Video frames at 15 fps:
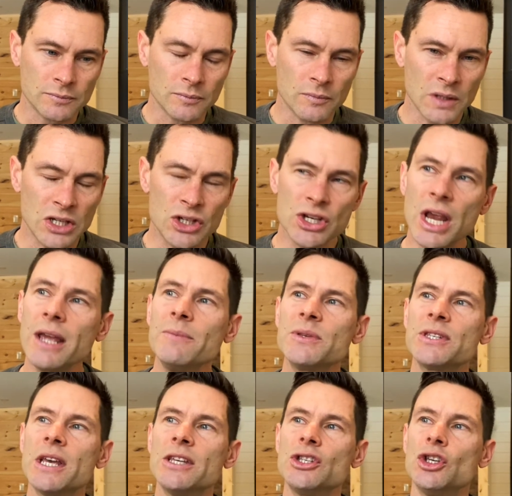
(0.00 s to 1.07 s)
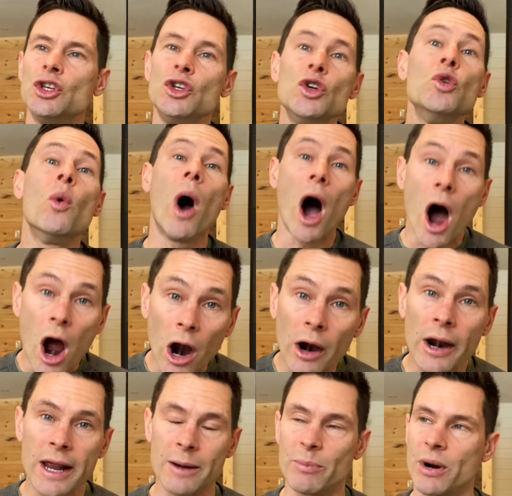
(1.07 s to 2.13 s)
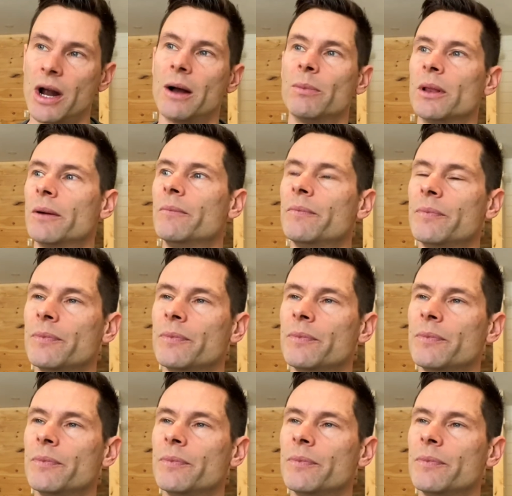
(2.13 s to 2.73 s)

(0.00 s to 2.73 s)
shame says you are a problem.